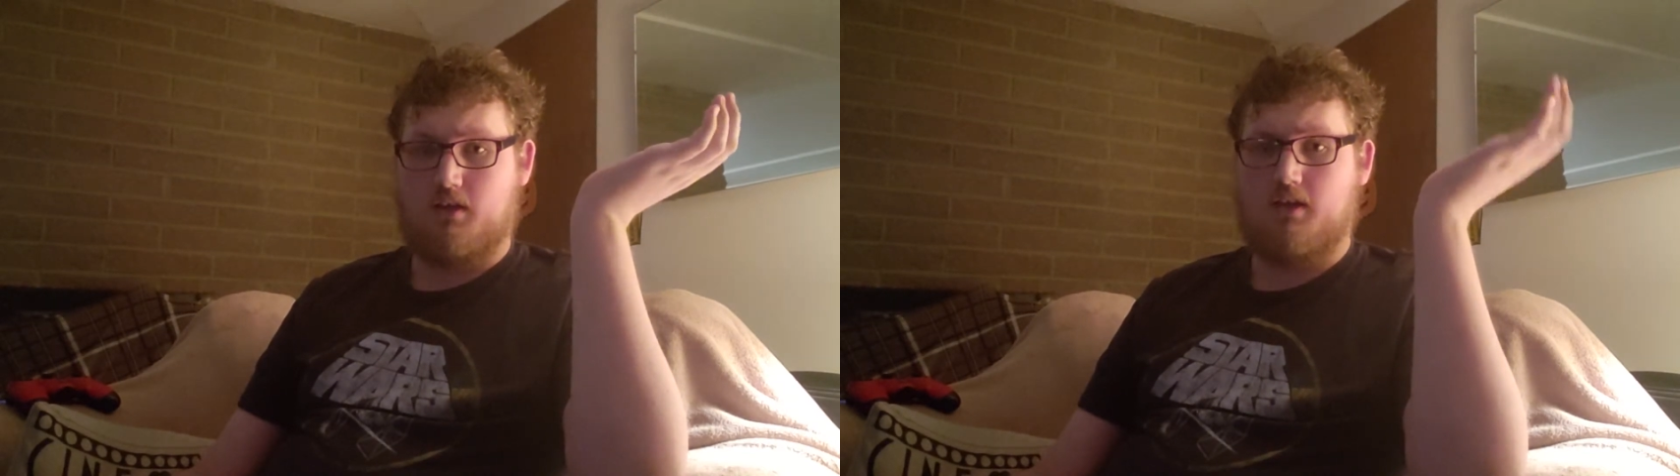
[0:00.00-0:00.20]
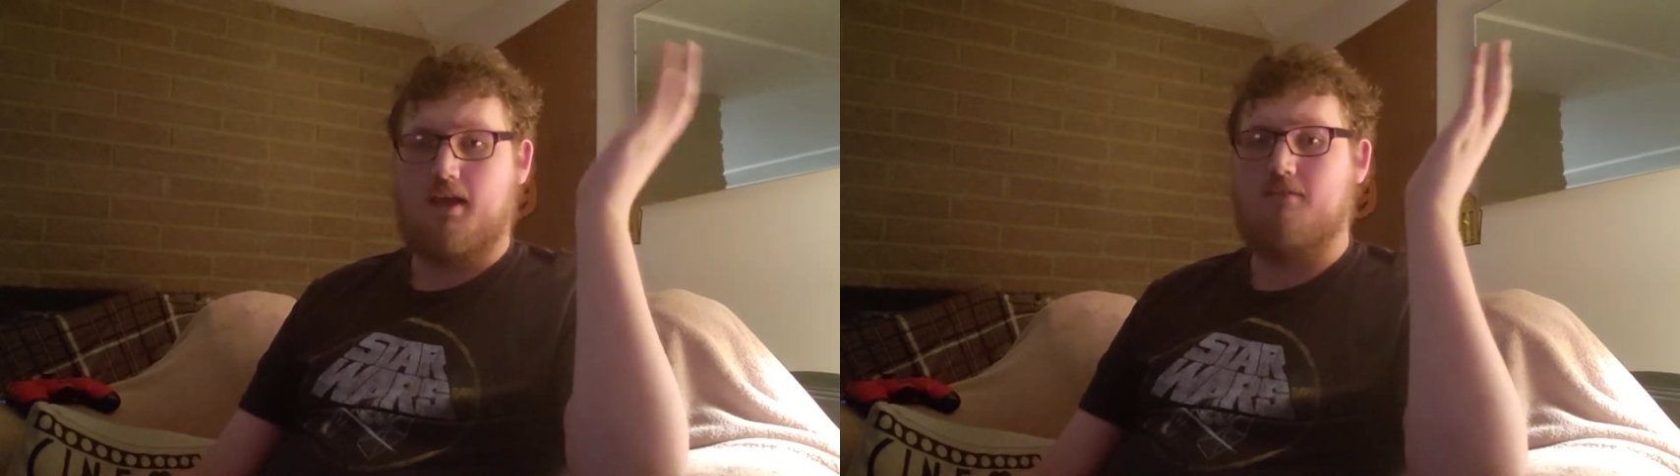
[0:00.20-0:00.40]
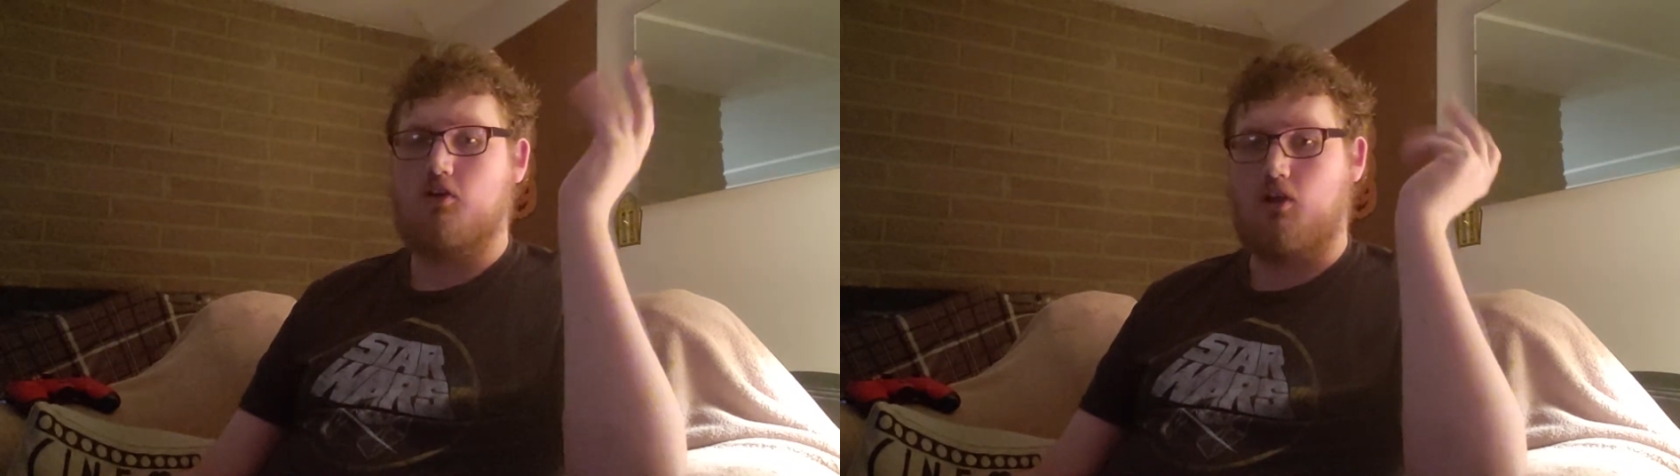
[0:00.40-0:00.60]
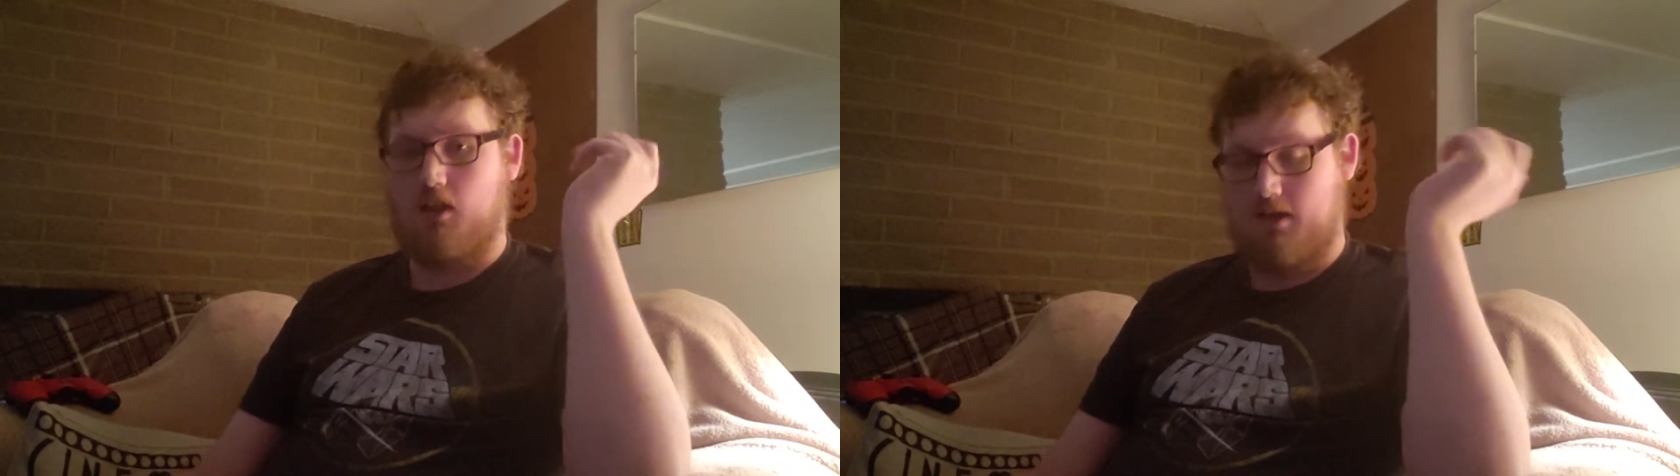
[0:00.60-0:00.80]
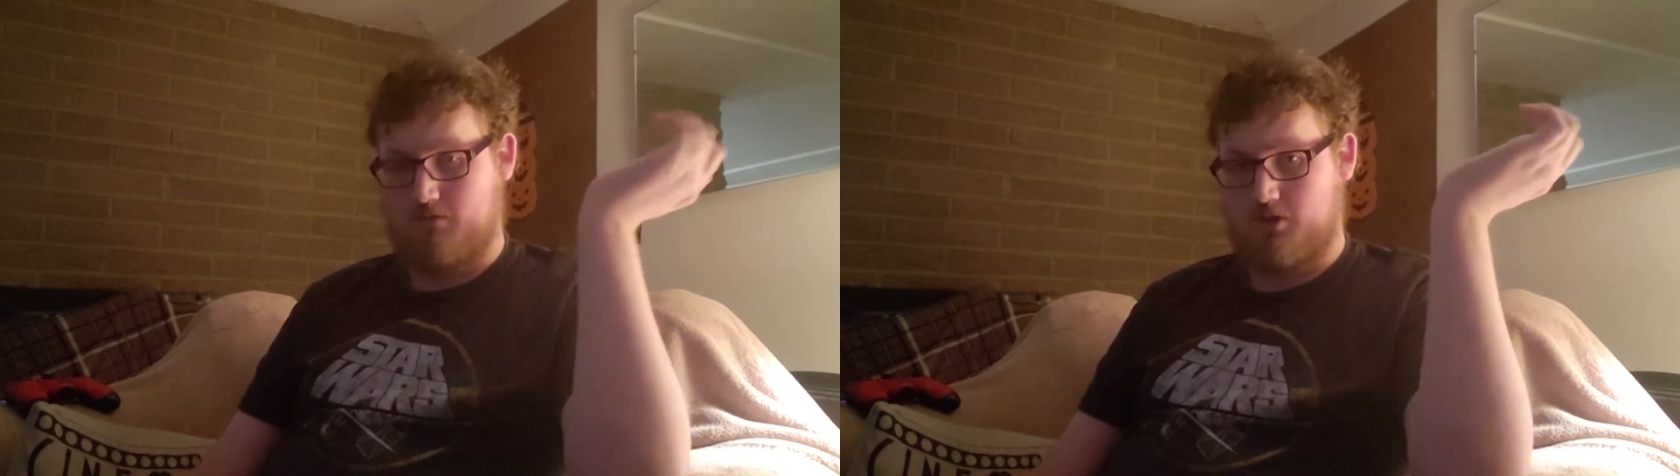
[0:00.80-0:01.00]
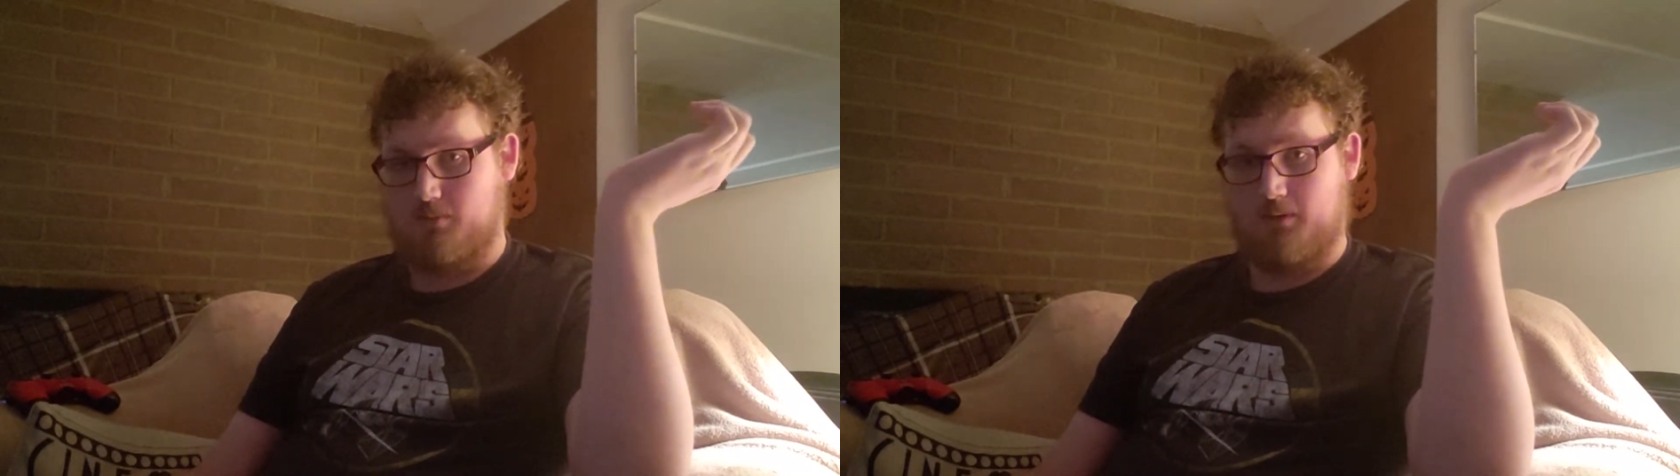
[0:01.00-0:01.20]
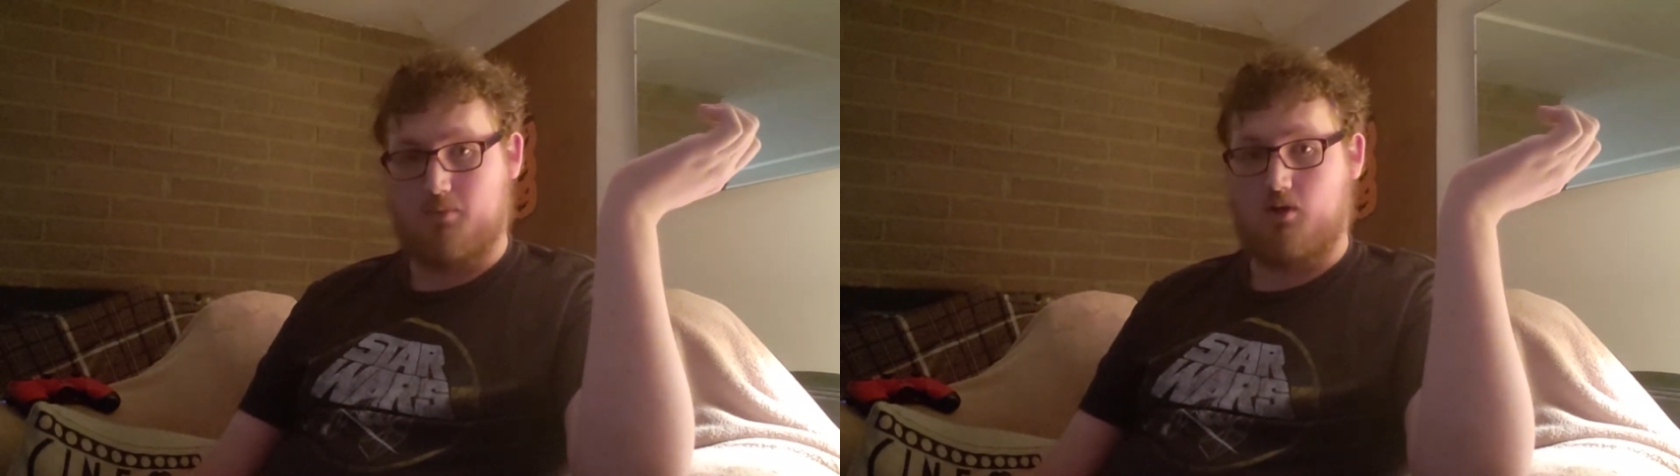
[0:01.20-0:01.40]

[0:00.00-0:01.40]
And I've heard a lot of other people